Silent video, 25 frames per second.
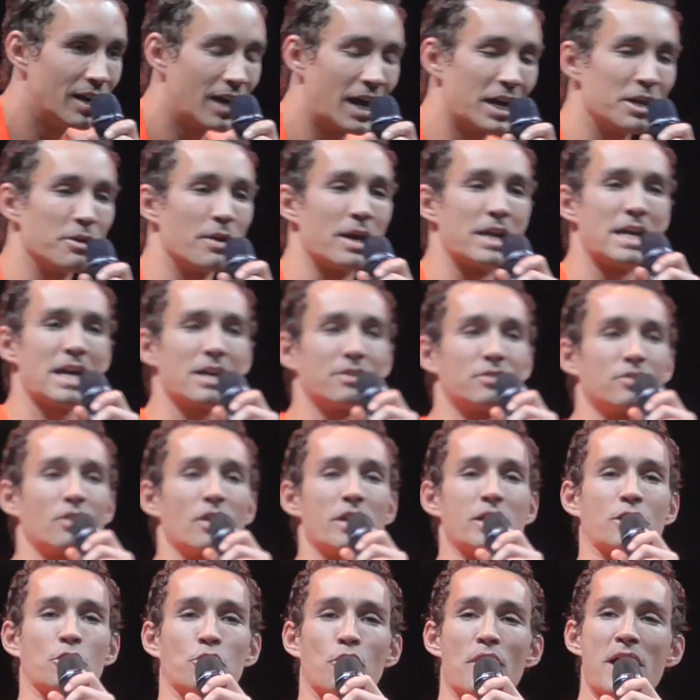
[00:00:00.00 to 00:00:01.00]
Anyway, yeah,
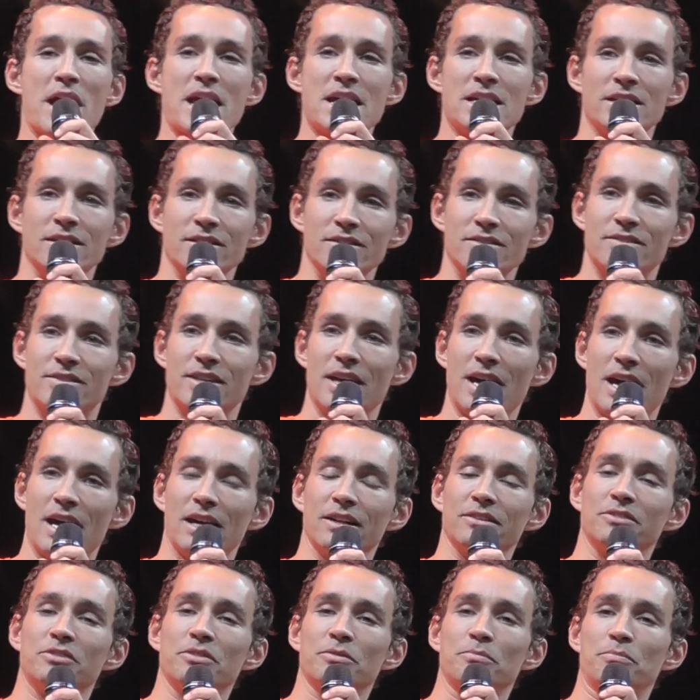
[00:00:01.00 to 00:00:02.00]
sorry, cranes,
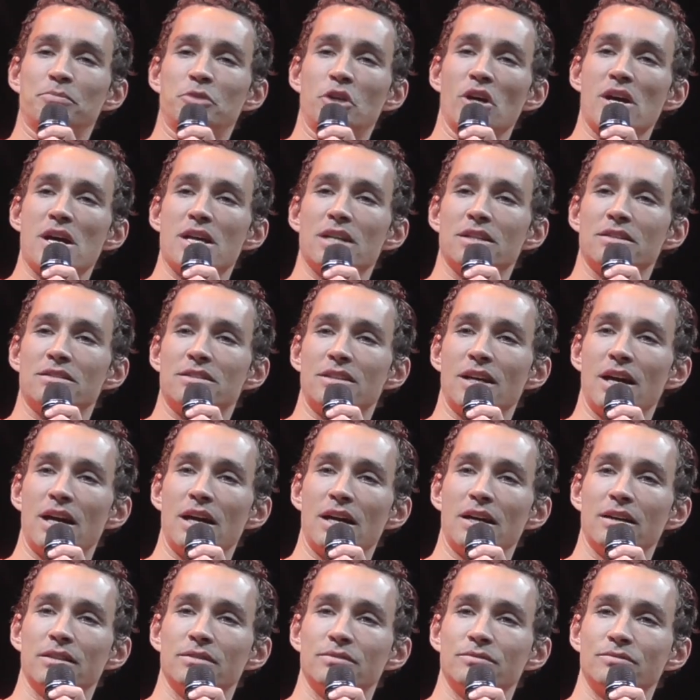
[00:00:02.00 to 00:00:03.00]
yeah, giant.
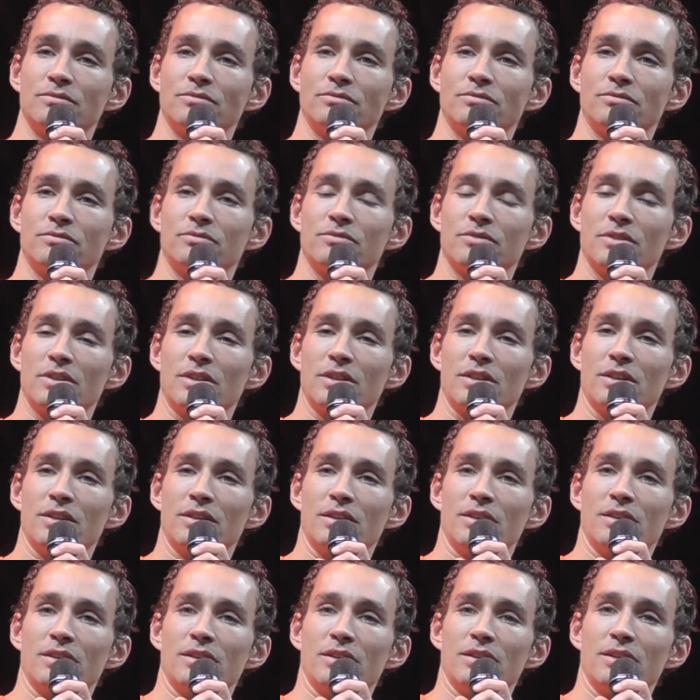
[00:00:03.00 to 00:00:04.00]
Uh,
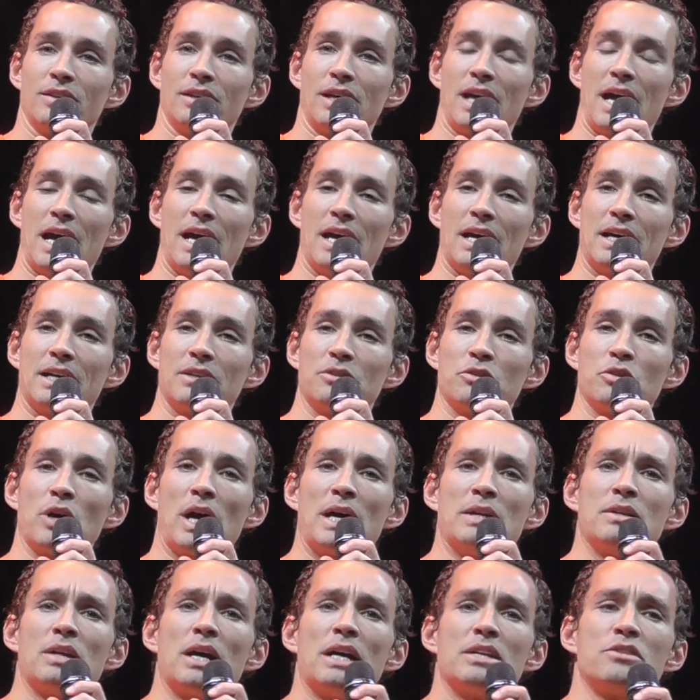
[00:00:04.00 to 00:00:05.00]
uh,
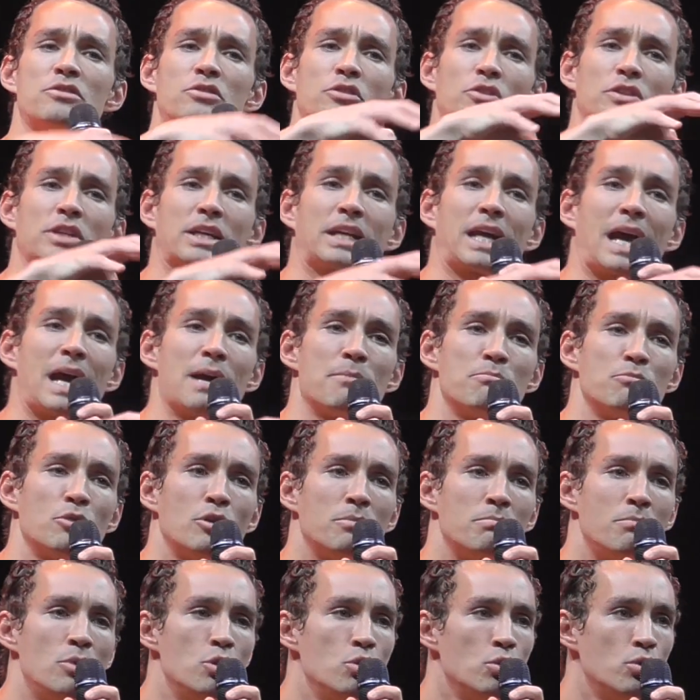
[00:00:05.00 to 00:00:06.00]
and, and so the
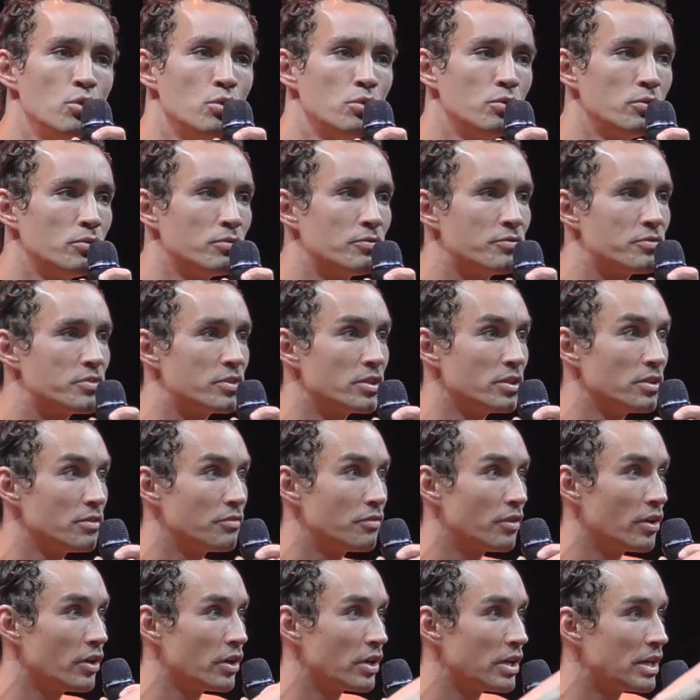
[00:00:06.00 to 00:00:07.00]
camera moves in a
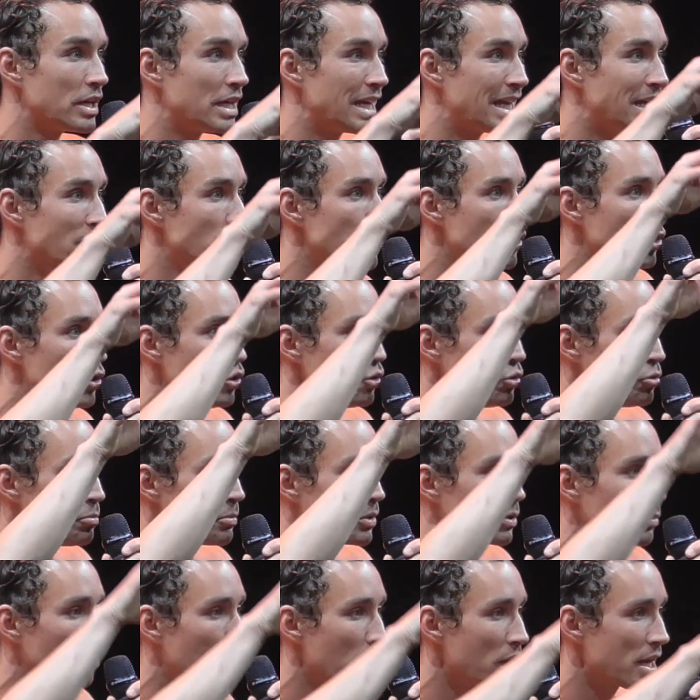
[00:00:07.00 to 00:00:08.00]
very
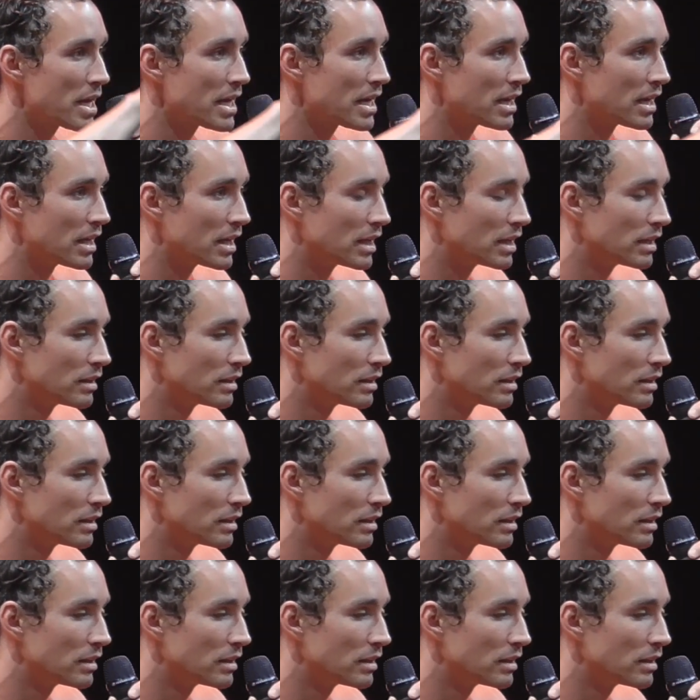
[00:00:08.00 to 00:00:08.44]
inhuman way,